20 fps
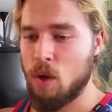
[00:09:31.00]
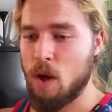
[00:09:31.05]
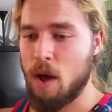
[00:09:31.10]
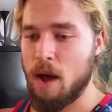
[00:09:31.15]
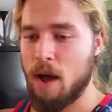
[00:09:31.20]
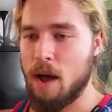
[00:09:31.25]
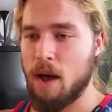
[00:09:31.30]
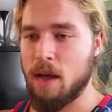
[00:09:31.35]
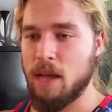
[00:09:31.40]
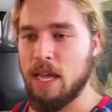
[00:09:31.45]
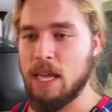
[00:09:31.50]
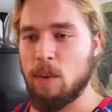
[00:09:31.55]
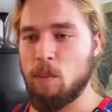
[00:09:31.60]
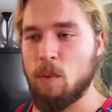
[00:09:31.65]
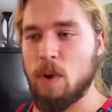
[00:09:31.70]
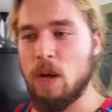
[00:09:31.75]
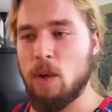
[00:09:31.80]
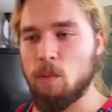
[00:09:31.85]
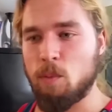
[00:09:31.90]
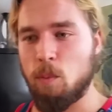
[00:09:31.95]
It
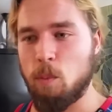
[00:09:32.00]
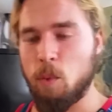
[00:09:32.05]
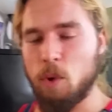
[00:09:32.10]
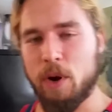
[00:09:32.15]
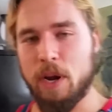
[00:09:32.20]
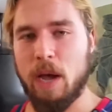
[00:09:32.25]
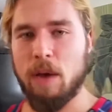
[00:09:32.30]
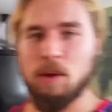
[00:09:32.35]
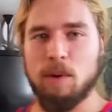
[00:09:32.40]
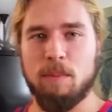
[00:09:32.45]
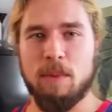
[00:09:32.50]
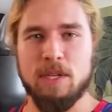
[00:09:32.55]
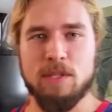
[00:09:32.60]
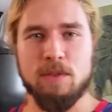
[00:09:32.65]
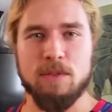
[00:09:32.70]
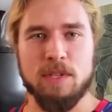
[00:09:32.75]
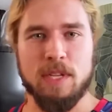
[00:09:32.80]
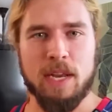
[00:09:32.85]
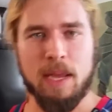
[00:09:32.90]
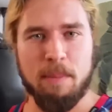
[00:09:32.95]
will work out your
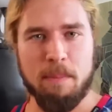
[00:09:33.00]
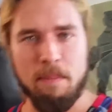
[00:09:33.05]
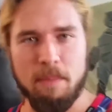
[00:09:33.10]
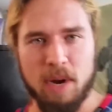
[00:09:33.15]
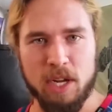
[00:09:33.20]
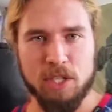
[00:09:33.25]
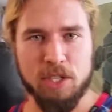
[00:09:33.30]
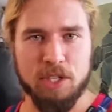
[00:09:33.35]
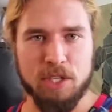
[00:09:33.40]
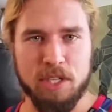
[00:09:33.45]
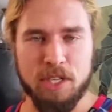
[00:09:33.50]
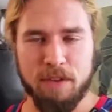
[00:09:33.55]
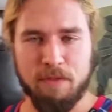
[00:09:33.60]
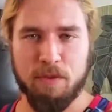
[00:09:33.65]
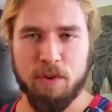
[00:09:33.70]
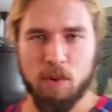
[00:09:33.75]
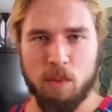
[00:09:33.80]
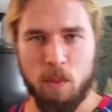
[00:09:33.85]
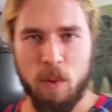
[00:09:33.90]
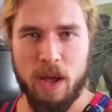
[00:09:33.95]
muscles in a much
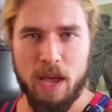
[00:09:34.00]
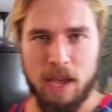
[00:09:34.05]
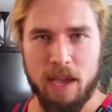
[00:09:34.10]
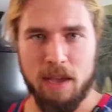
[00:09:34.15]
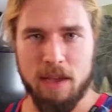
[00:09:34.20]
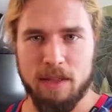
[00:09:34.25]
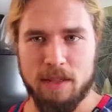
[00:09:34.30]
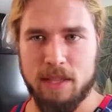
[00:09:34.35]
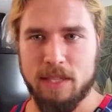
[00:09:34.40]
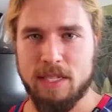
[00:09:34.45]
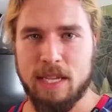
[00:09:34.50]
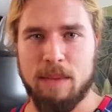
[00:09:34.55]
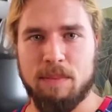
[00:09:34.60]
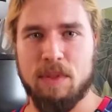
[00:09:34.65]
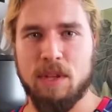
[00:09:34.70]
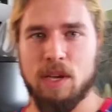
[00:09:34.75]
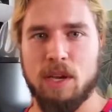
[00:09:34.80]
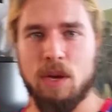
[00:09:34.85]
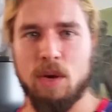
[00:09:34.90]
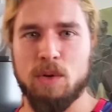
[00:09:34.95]
different way. The same
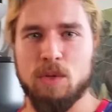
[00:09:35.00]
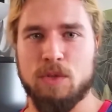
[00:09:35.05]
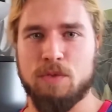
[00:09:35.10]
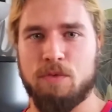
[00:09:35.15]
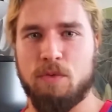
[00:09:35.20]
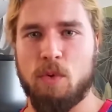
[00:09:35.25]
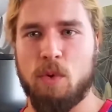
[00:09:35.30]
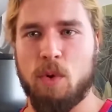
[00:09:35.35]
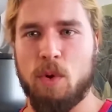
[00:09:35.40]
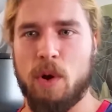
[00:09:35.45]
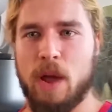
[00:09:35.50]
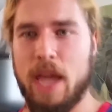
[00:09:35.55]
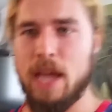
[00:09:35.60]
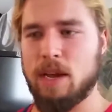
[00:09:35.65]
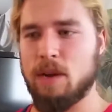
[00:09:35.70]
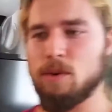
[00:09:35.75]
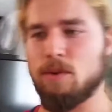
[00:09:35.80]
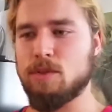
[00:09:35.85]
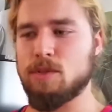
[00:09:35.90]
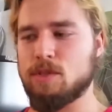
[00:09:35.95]
thing goes for
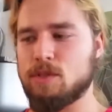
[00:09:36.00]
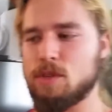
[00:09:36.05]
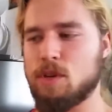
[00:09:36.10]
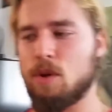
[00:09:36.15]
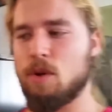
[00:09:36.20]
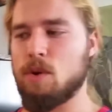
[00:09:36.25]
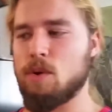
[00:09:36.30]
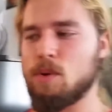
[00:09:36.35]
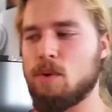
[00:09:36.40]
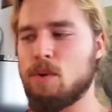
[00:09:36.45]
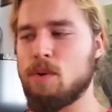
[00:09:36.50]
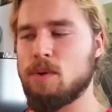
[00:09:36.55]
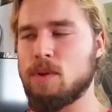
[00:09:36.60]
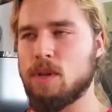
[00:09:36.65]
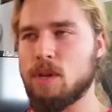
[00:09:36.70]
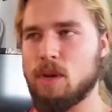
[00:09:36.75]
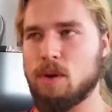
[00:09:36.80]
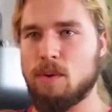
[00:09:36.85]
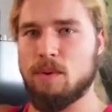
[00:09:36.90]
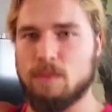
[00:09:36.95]
angles. So,
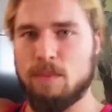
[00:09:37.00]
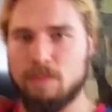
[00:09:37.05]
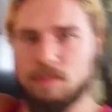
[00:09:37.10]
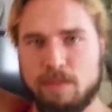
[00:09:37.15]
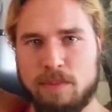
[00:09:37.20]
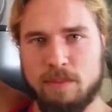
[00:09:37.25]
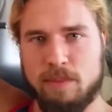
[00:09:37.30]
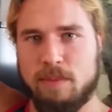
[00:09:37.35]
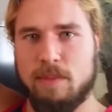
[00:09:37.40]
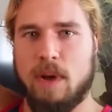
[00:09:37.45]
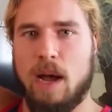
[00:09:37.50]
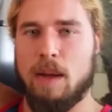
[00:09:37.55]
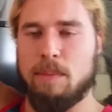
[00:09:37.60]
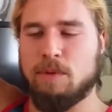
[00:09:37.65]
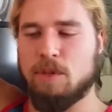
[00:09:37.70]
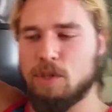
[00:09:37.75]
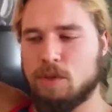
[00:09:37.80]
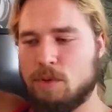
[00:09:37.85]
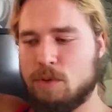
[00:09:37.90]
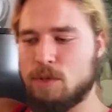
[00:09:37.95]
you know,
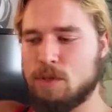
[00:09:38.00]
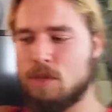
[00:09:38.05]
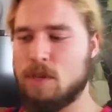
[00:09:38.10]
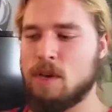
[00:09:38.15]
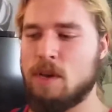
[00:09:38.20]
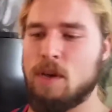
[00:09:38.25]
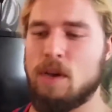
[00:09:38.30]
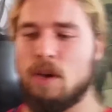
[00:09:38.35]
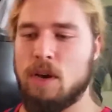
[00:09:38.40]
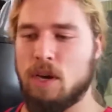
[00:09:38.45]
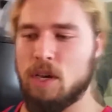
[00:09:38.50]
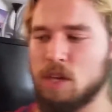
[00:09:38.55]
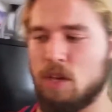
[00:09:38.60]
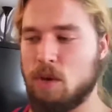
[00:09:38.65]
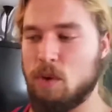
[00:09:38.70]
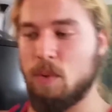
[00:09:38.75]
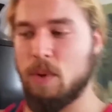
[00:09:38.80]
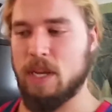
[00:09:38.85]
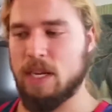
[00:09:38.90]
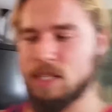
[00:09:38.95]
obtuse,
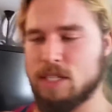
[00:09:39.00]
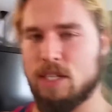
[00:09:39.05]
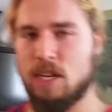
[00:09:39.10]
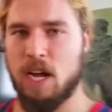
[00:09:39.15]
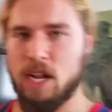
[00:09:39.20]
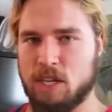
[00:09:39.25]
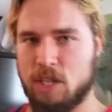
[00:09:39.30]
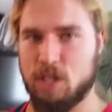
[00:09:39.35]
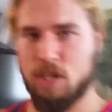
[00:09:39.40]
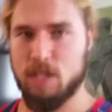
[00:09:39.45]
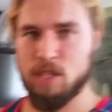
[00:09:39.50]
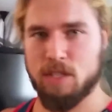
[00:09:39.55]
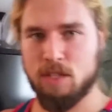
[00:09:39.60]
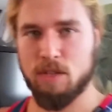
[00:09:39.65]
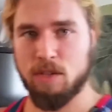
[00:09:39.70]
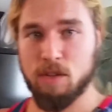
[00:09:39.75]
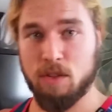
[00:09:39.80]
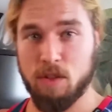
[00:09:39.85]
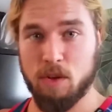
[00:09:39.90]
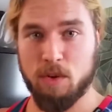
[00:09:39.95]
acute, and it's not
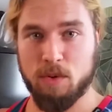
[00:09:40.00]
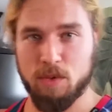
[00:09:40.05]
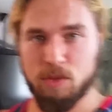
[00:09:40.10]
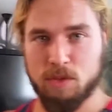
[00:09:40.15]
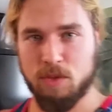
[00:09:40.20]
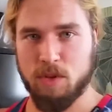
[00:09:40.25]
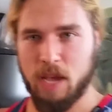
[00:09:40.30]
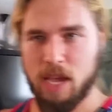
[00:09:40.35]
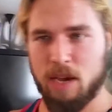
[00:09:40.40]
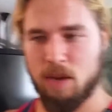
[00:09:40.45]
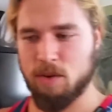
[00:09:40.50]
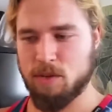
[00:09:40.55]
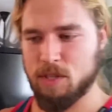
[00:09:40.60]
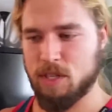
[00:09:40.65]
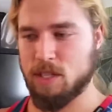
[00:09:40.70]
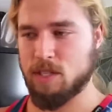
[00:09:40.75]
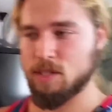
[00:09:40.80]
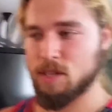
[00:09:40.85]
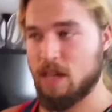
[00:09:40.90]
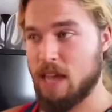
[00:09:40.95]
just those angles,
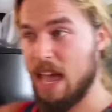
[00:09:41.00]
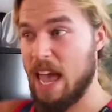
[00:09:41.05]
it's